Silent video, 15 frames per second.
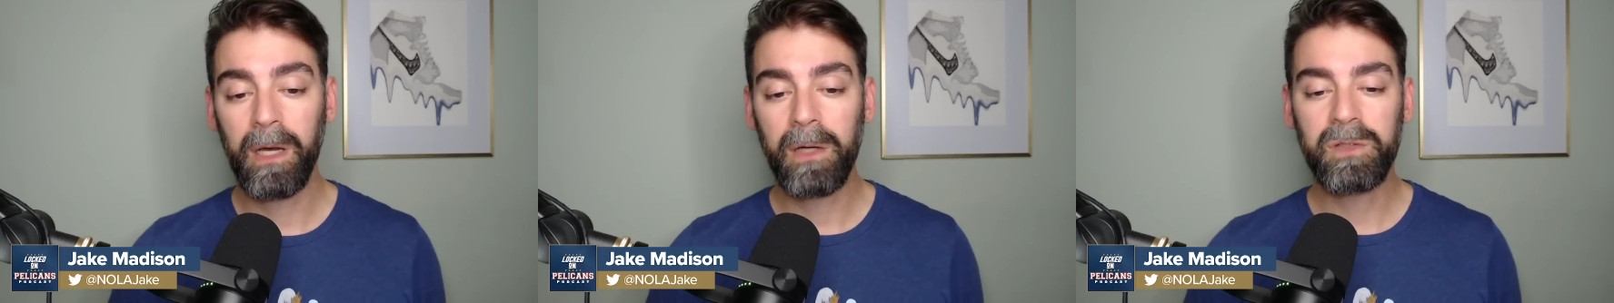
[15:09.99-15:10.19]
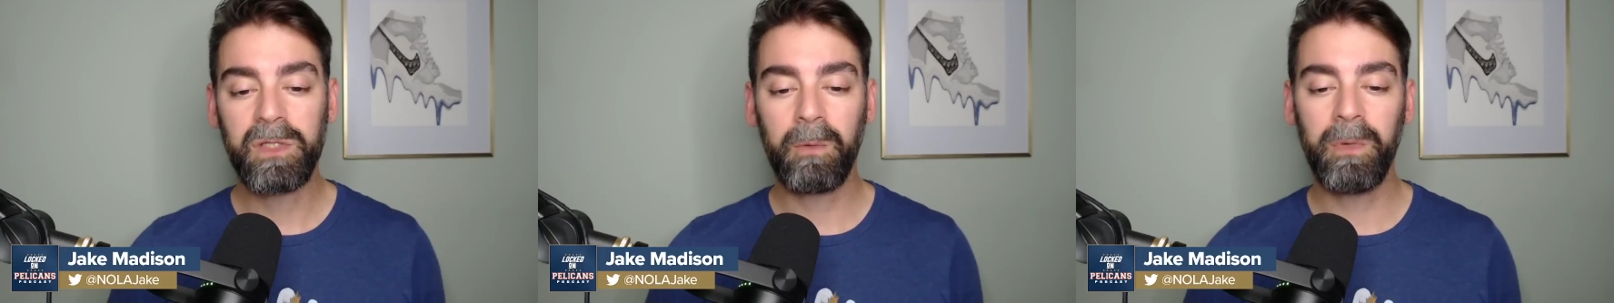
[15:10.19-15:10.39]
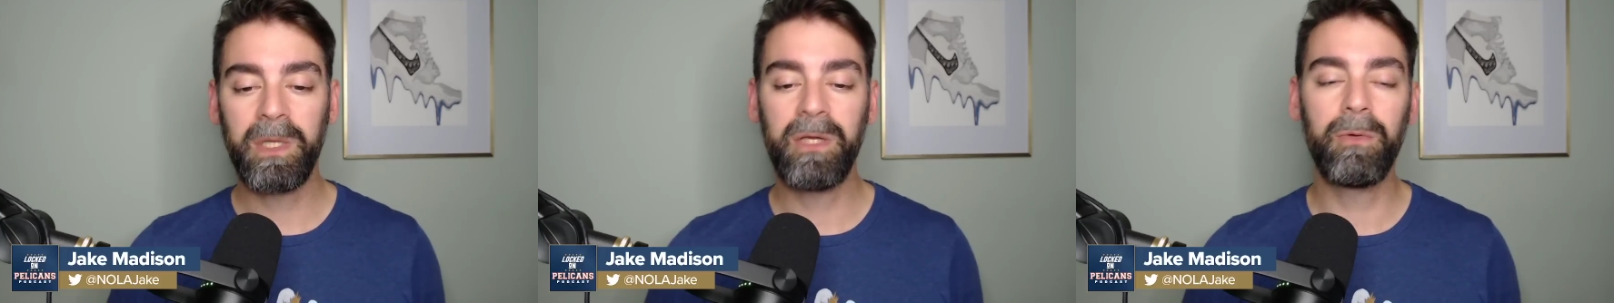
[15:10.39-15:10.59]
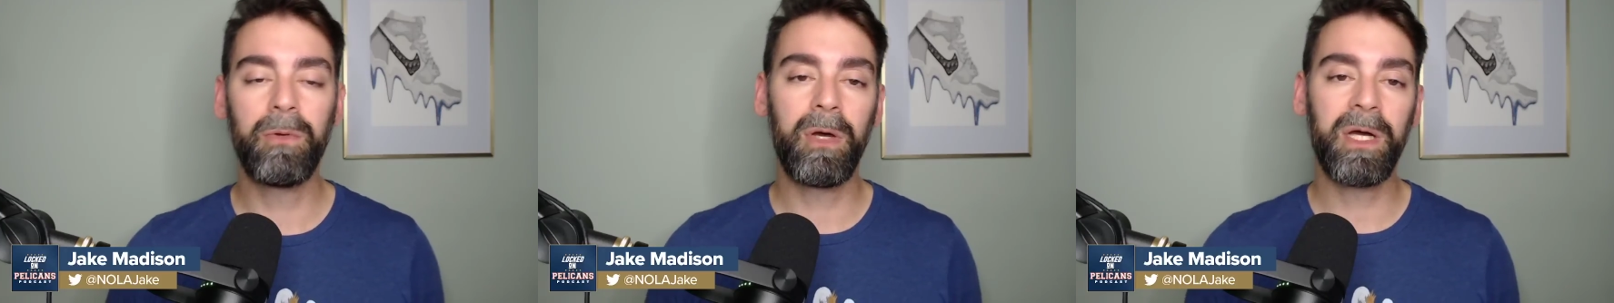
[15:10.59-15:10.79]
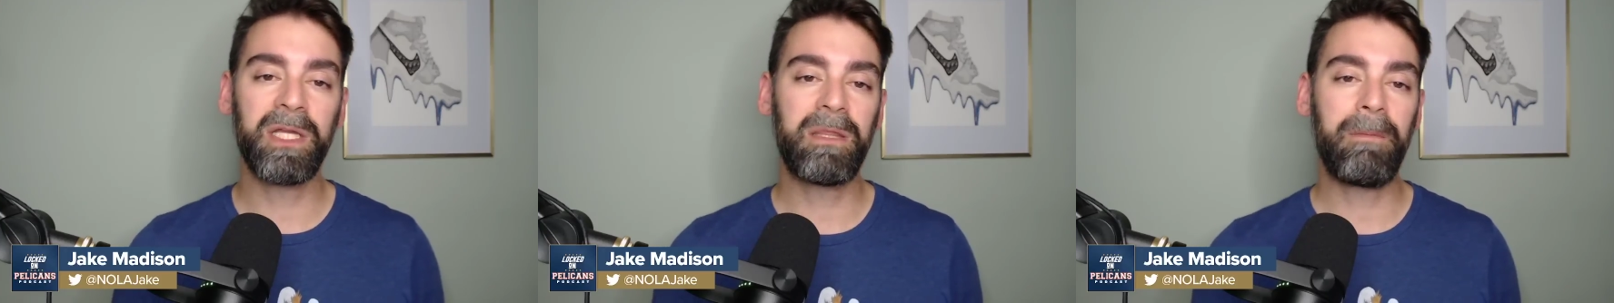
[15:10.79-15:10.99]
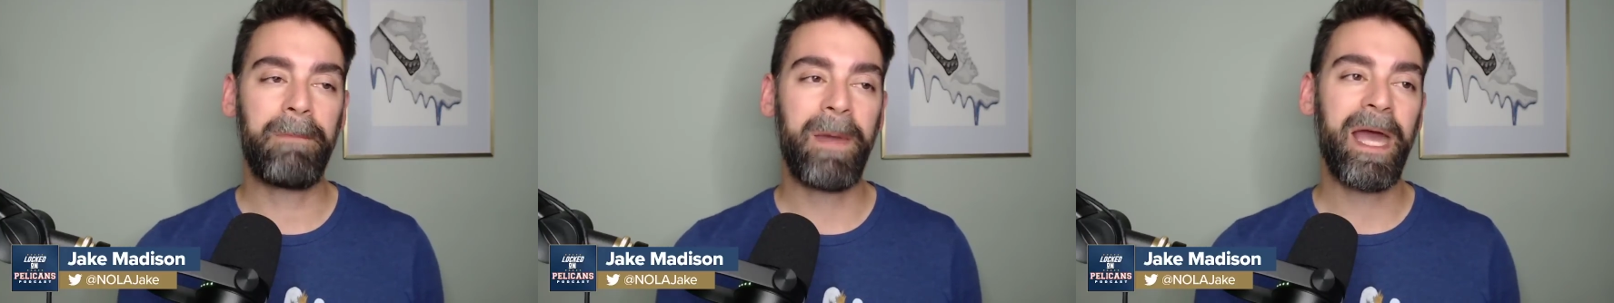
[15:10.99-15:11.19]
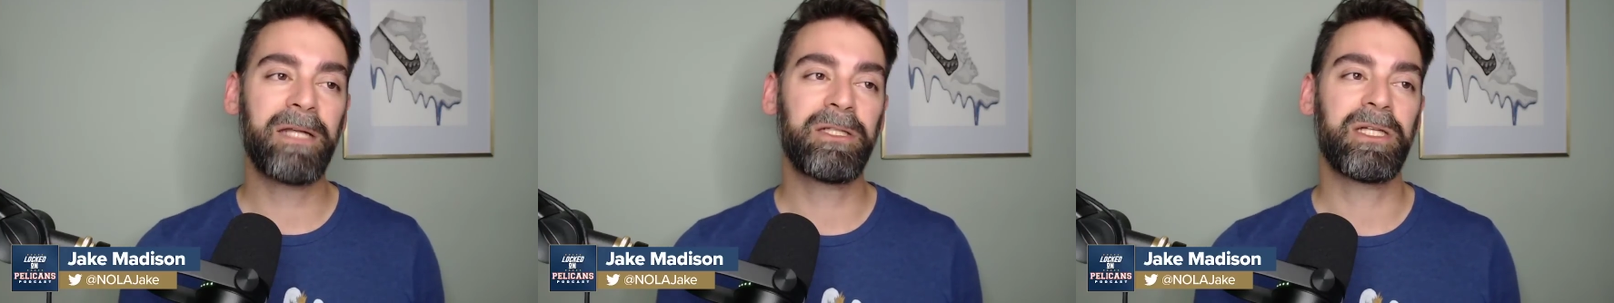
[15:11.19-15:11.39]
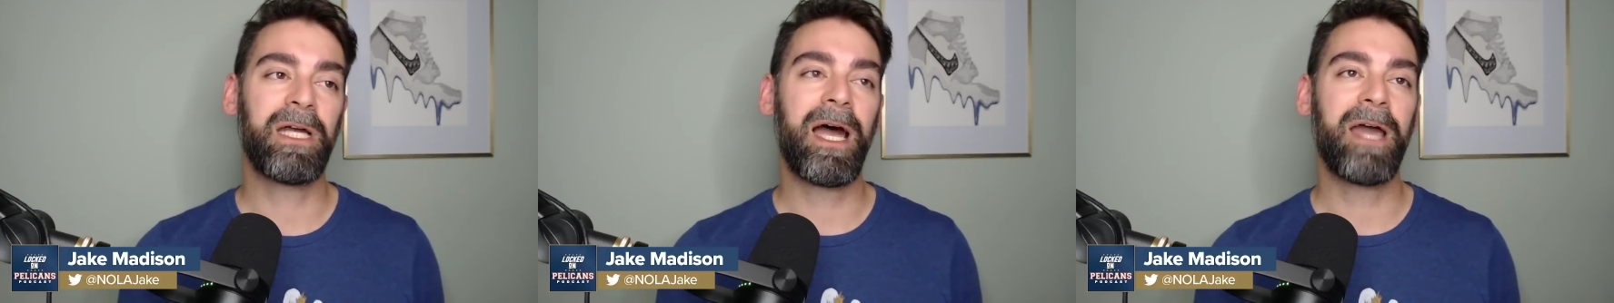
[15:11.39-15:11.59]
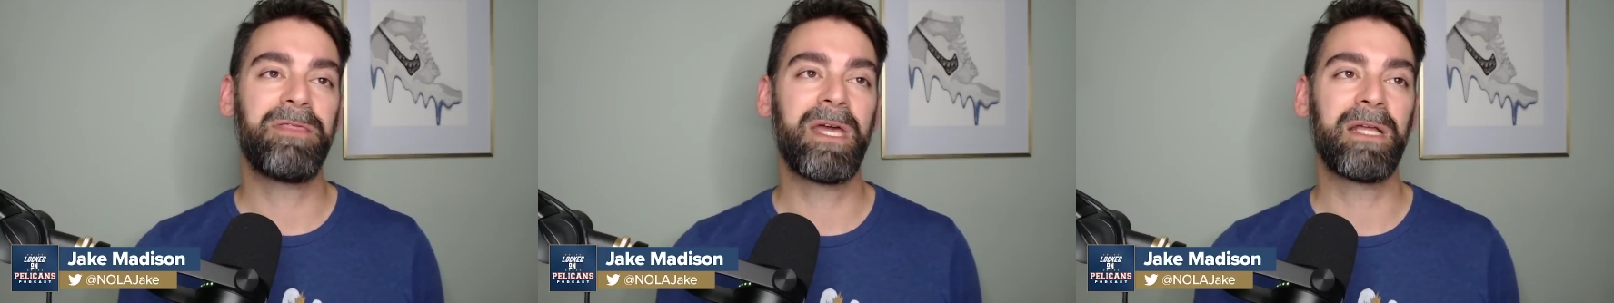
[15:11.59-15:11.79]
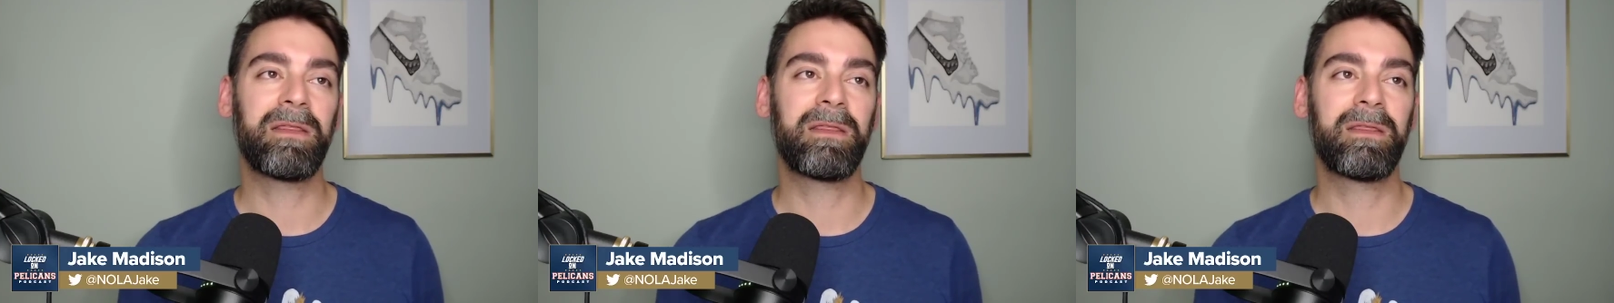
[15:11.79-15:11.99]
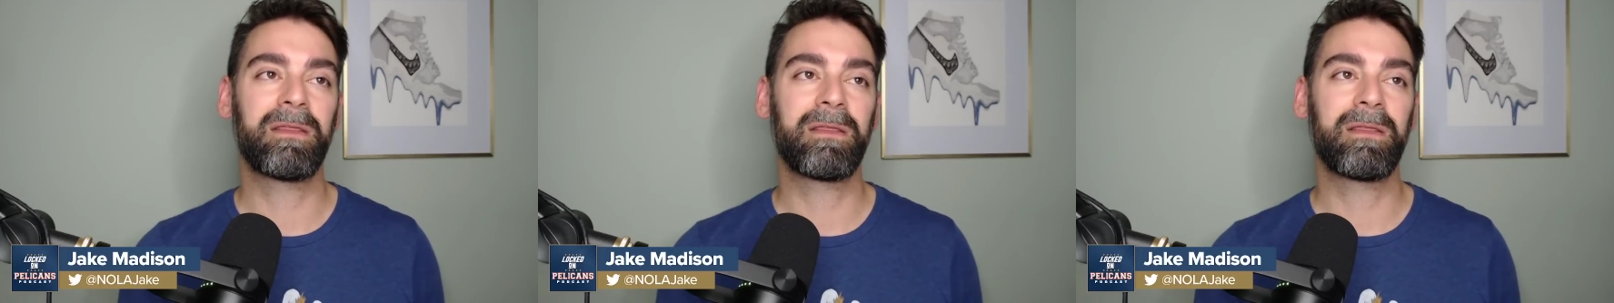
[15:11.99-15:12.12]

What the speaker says: So when you look at the bench, I think